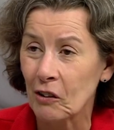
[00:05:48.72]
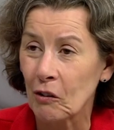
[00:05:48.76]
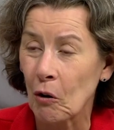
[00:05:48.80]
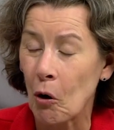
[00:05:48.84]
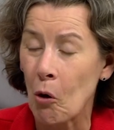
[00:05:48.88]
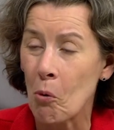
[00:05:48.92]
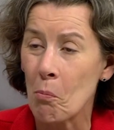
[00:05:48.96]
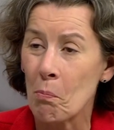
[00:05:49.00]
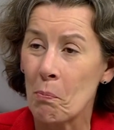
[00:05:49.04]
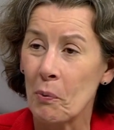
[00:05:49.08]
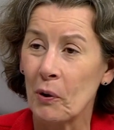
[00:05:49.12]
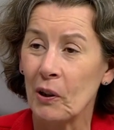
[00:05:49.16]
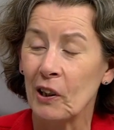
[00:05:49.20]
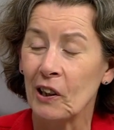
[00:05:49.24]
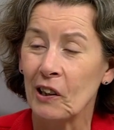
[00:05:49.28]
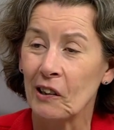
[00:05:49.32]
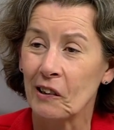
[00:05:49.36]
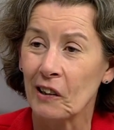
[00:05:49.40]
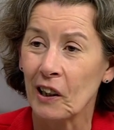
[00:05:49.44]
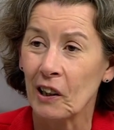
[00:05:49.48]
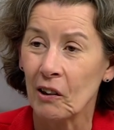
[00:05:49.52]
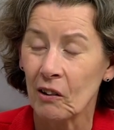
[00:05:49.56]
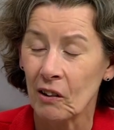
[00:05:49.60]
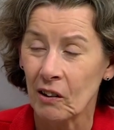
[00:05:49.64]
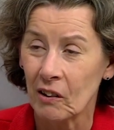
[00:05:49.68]
companies
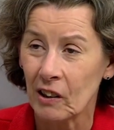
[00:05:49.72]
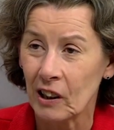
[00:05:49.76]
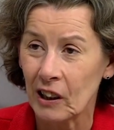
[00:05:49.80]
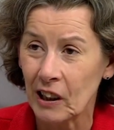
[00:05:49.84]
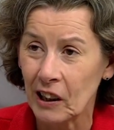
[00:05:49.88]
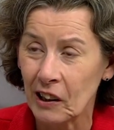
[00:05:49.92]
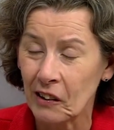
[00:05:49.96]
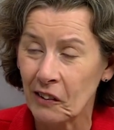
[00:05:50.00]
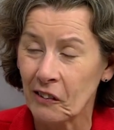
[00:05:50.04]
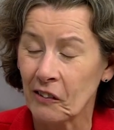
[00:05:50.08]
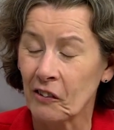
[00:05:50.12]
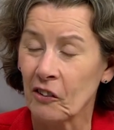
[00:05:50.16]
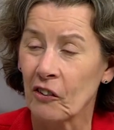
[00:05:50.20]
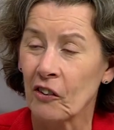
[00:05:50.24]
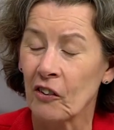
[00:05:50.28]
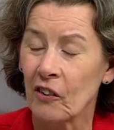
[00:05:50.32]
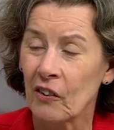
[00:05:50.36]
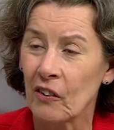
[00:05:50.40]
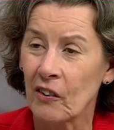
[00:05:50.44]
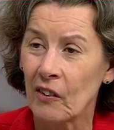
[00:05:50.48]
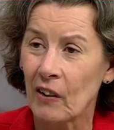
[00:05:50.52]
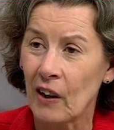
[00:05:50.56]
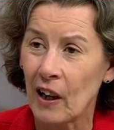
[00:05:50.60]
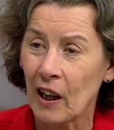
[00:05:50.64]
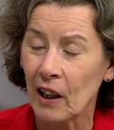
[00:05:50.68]
in
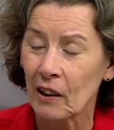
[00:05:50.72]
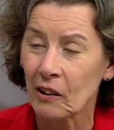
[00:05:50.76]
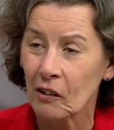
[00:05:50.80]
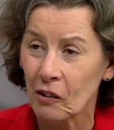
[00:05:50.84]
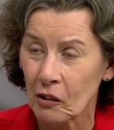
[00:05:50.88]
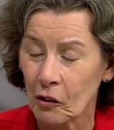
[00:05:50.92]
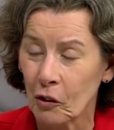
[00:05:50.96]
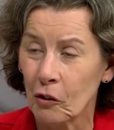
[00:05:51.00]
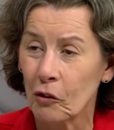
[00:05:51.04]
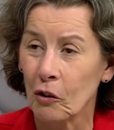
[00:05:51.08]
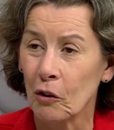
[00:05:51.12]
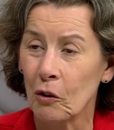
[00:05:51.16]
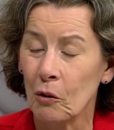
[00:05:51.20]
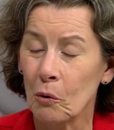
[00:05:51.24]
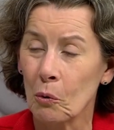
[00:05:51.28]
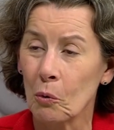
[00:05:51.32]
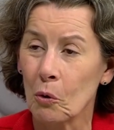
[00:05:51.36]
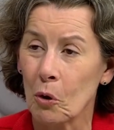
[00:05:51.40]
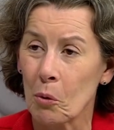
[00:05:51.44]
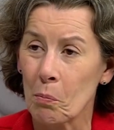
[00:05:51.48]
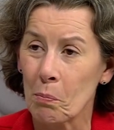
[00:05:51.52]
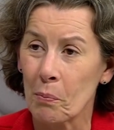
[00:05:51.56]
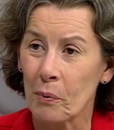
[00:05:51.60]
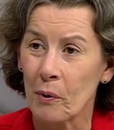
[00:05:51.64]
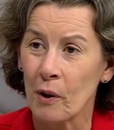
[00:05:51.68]
Eastern and Southern
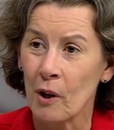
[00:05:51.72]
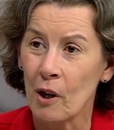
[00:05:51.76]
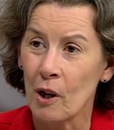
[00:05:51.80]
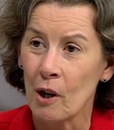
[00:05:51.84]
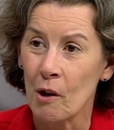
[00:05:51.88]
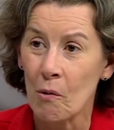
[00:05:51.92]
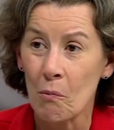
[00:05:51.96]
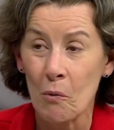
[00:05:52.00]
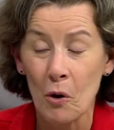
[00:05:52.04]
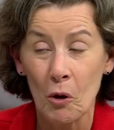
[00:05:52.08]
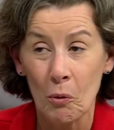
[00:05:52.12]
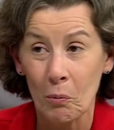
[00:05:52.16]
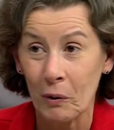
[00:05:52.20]
Europe were